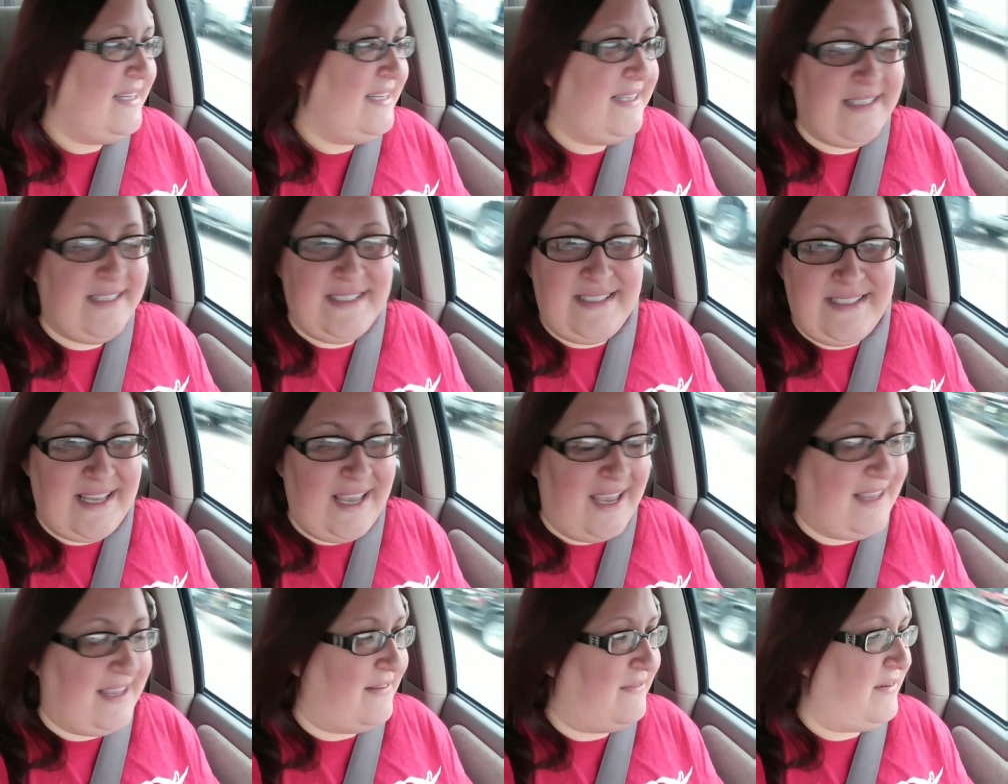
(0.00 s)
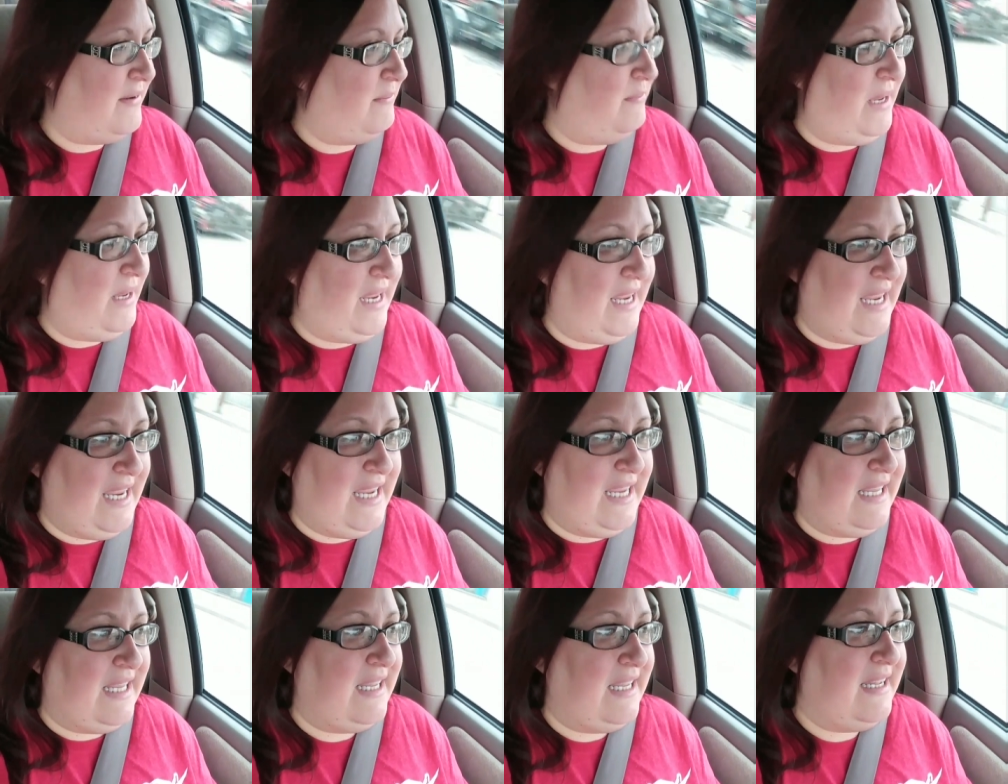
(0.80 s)
Son of a
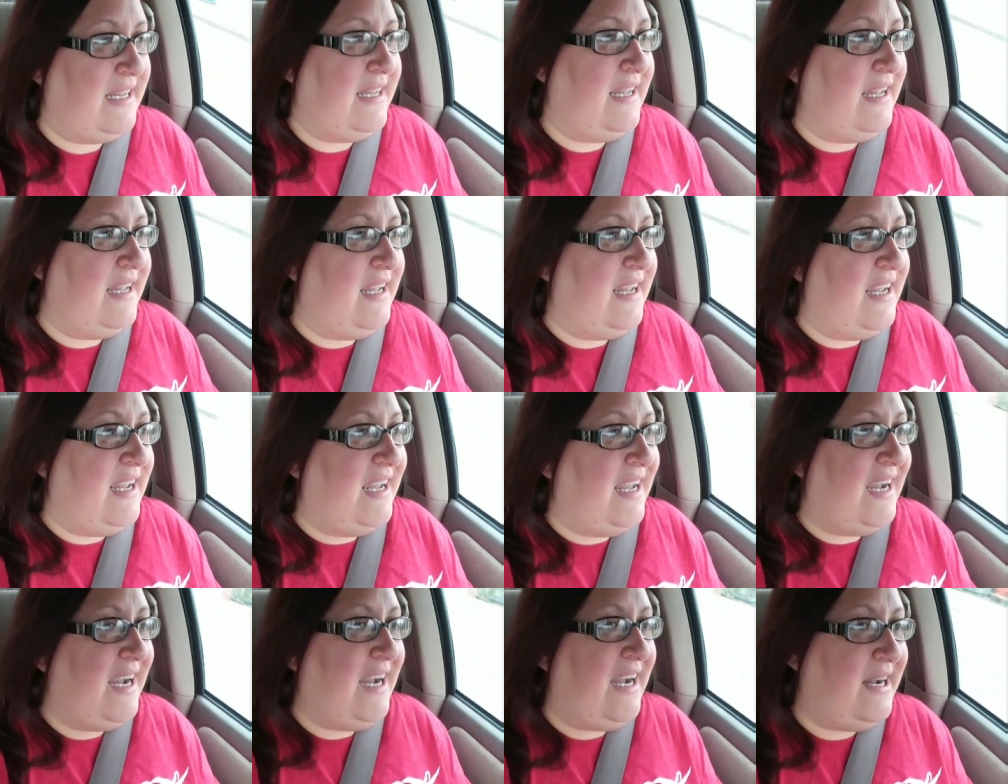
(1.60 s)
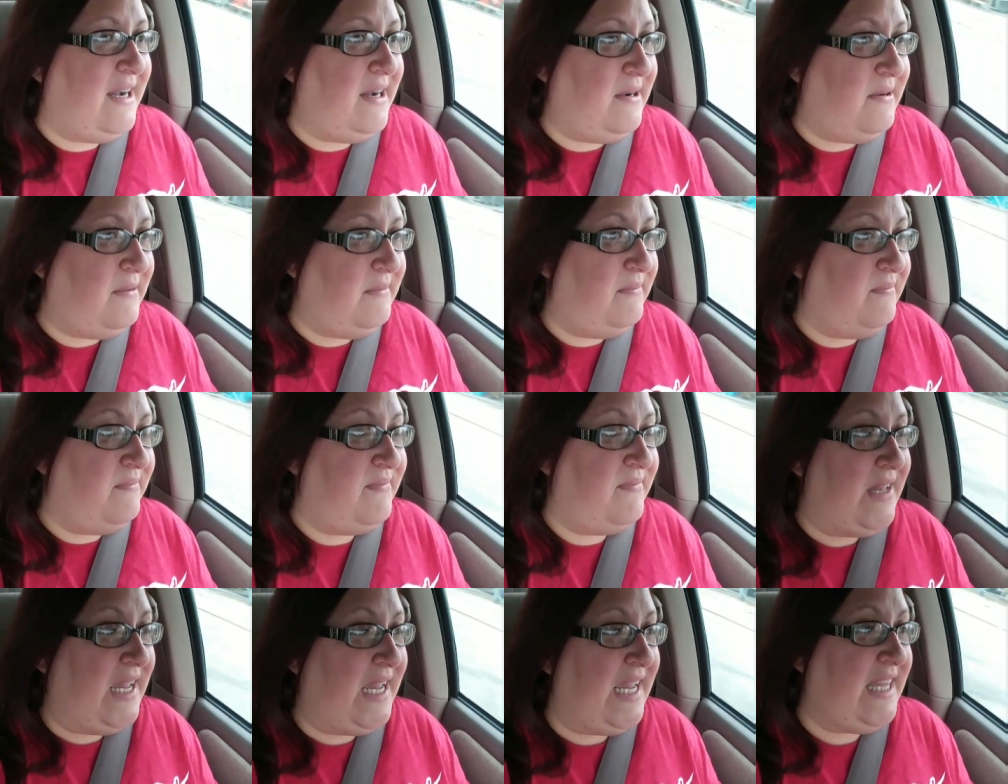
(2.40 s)
bean.
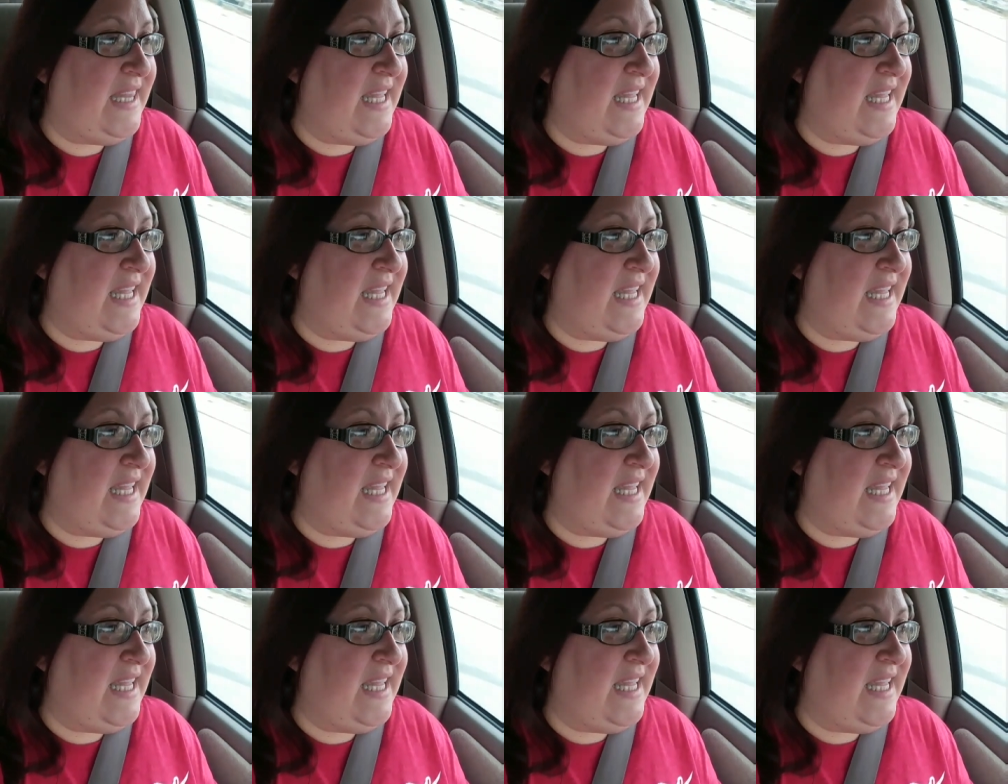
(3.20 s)
And